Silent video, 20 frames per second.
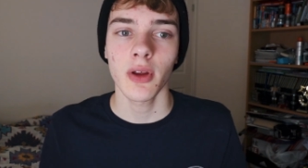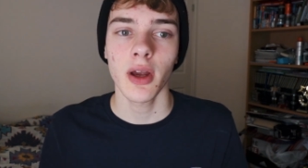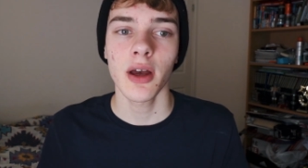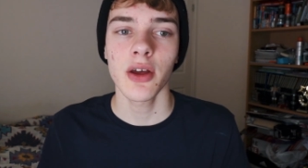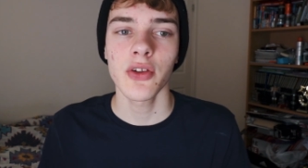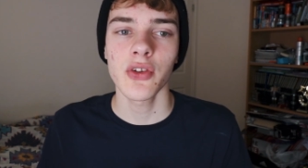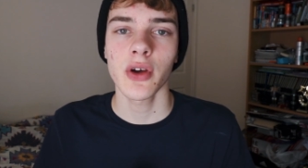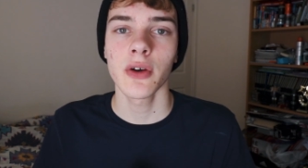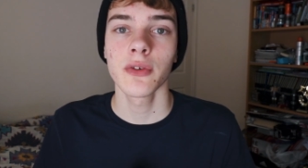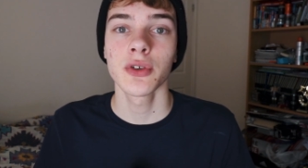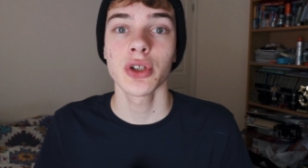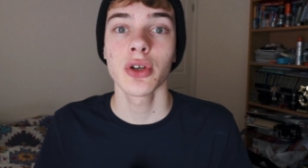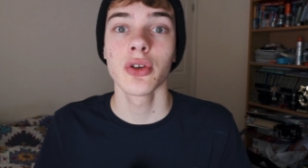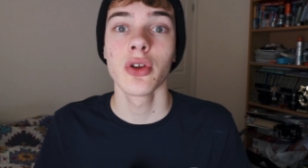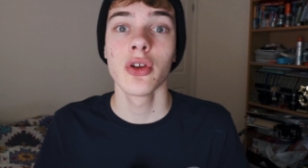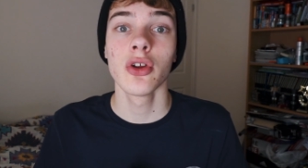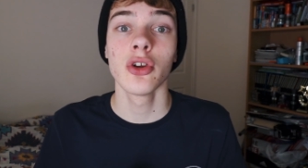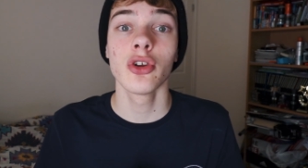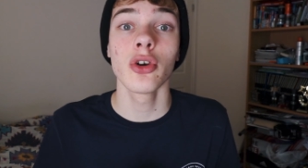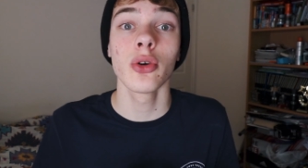As I've shown
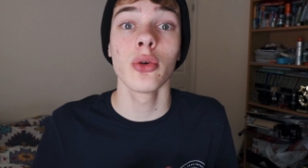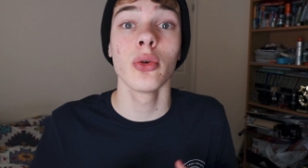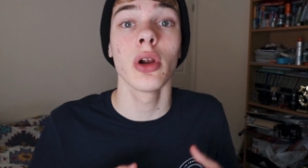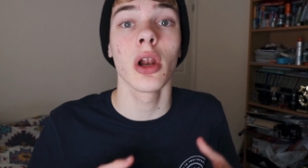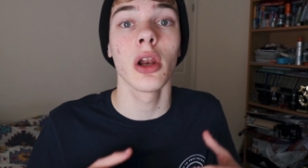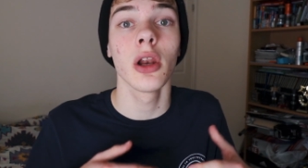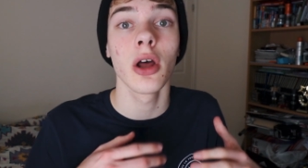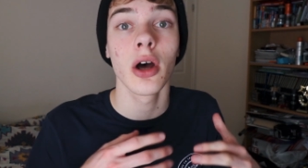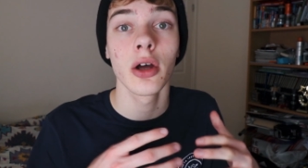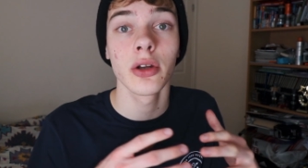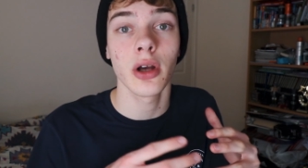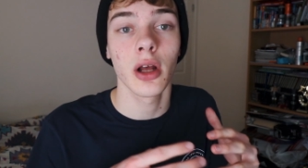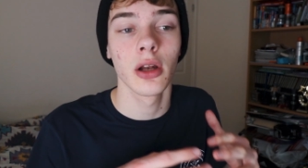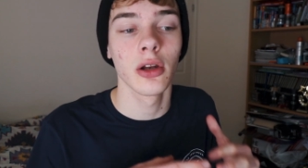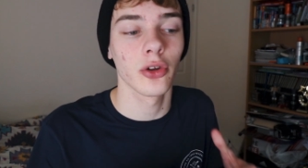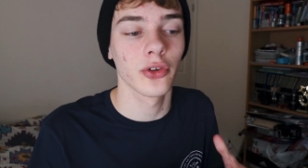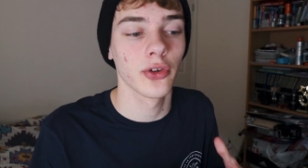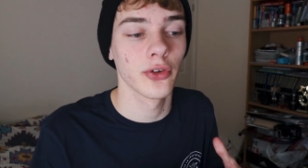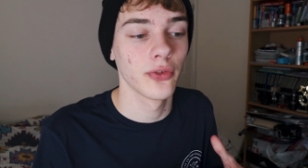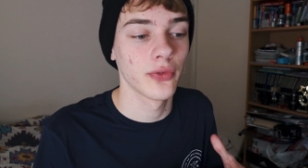you, you do learn a
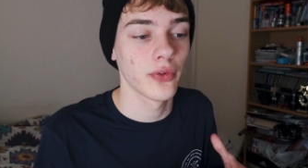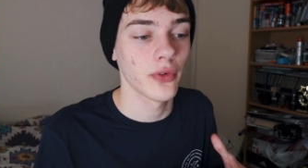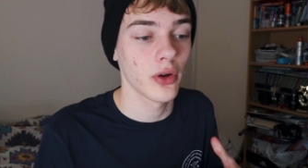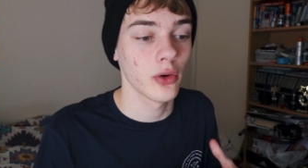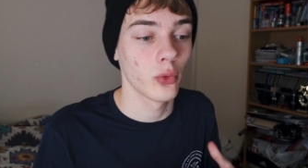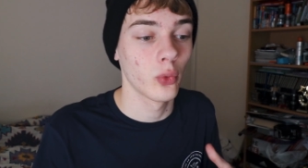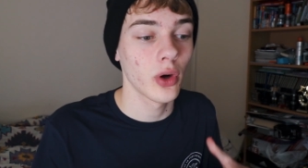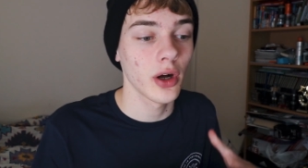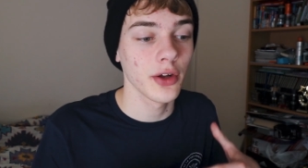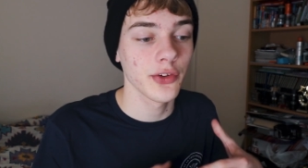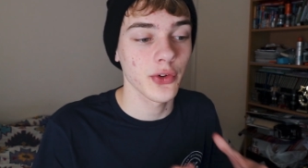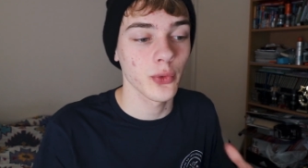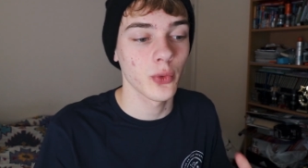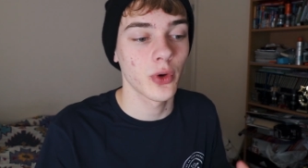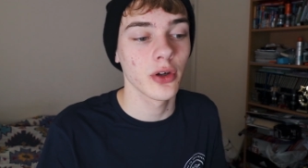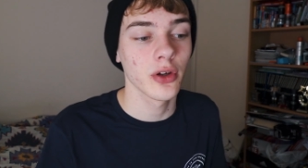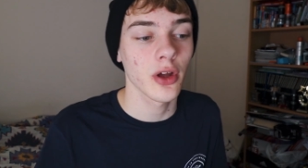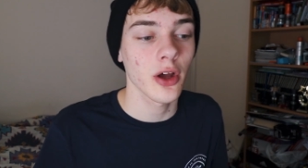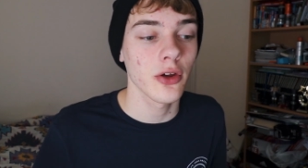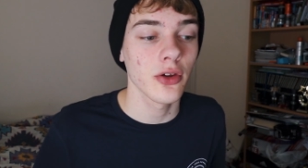lot of words in one go.